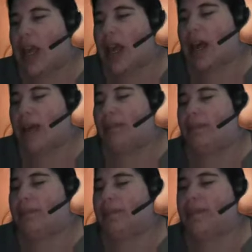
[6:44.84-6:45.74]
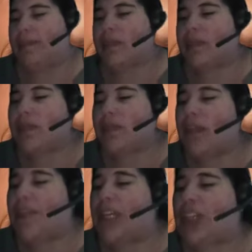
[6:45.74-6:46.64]
Um,
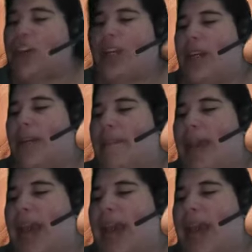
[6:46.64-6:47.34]
they treated him